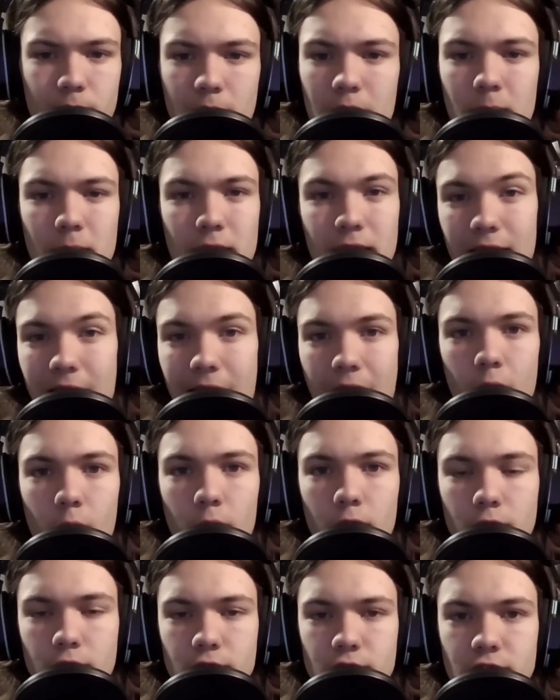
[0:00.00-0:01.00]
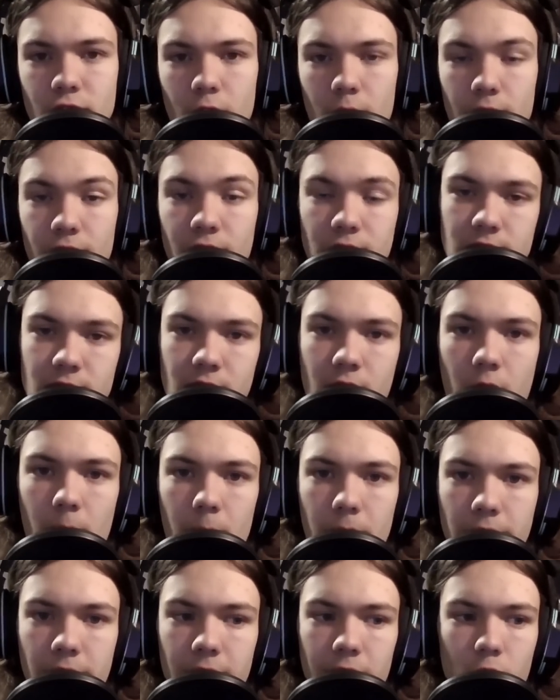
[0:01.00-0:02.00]
maybe an hour or so if it's a
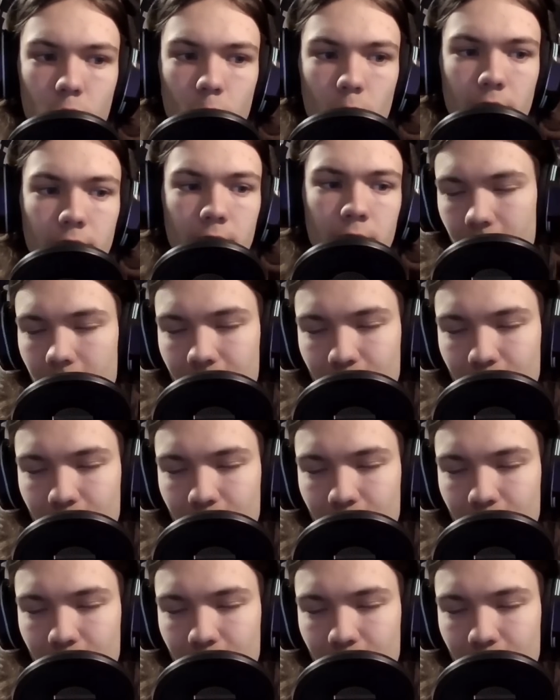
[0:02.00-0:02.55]
complicated one.